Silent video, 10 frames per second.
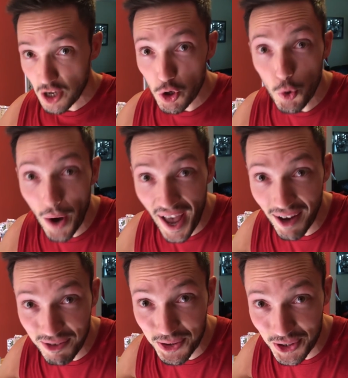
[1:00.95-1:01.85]
You
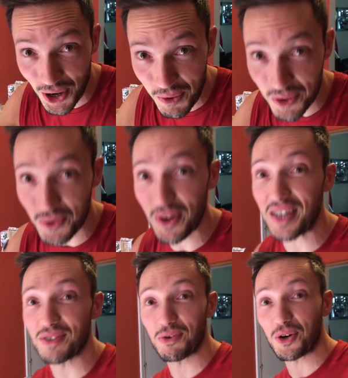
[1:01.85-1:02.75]
have to start with
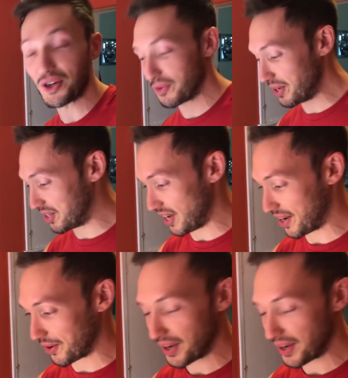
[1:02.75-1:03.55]
greens for a good green shake,